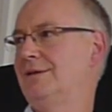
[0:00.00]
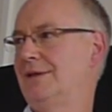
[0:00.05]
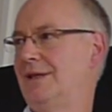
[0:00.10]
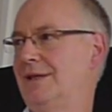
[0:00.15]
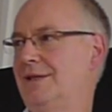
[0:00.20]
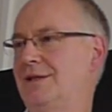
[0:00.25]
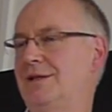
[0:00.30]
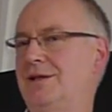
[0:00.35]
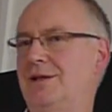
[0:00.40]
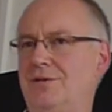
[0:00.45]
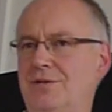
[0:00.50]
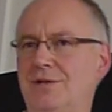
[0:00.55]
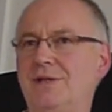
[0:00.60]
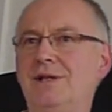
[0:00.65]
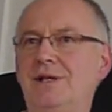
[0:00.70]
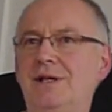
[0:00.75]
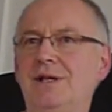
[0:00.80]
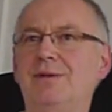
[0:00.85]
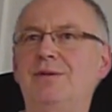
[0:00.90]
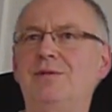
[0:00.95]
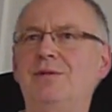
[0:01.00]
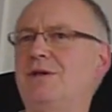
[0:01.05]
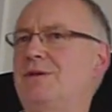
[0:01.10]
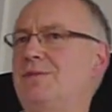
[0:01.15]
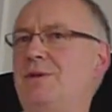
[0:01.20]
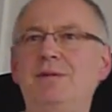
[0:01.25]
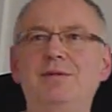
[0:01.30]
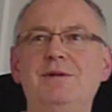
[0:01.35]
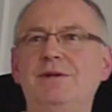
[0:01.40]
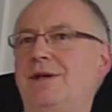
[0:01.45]
It's a long time, and
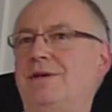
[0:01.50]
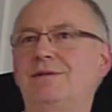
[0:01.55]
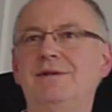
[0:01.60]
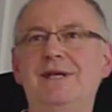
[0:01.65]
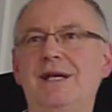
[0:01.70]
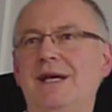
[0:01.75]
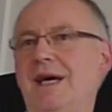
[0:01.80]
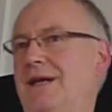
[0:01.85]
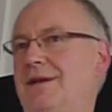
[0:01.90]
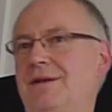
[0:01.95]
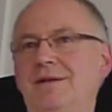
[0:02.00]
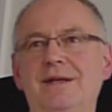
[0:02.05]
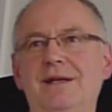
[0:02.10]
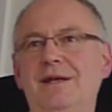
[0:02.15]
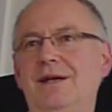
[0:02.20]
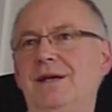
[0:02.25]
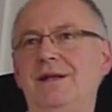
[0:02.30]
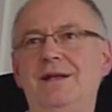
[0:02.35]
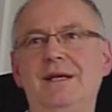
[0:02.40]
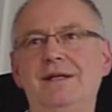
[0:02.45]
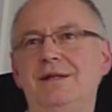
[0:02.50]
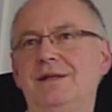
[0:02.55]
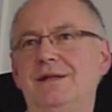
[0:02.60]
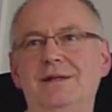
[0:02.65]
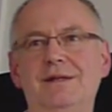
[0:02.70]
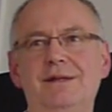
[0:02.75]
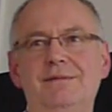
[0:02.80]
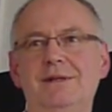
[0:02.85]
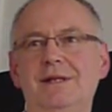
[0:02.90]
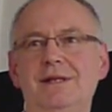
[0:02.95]
most people don't take anything like that
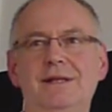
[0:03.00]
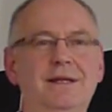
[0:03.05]
time.